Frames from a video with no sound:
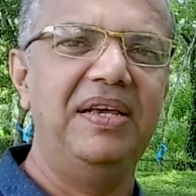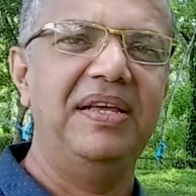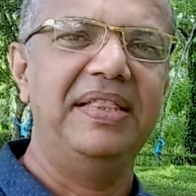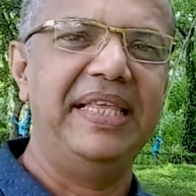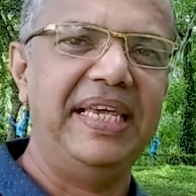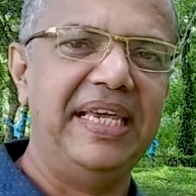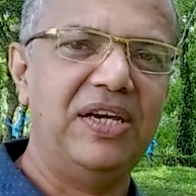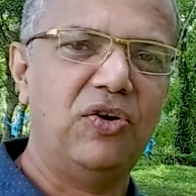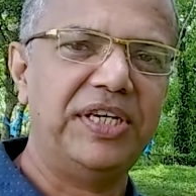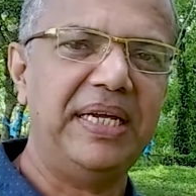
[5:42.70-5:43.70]
the
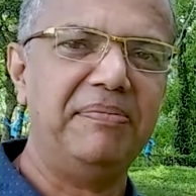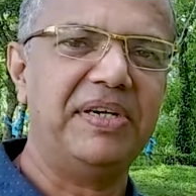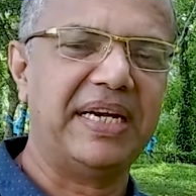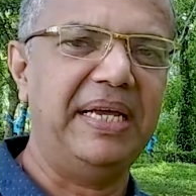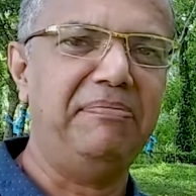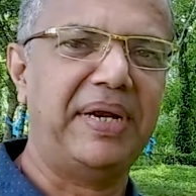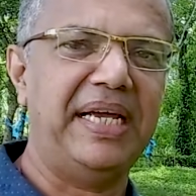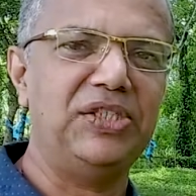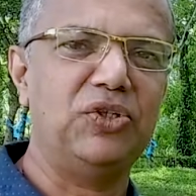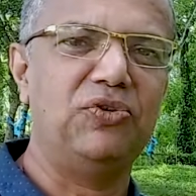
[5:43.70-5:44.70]
Kottayam crime
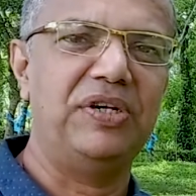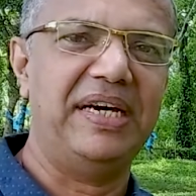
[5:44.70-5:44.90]
branch could